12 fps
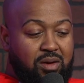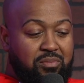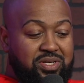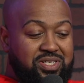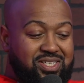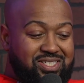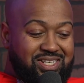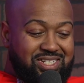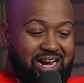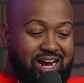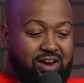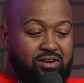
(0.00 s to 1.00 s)
but she is
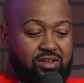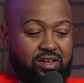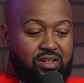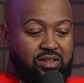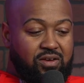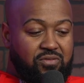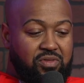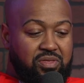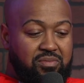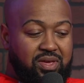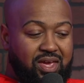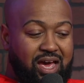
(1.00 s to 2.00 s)
entirely in love with me.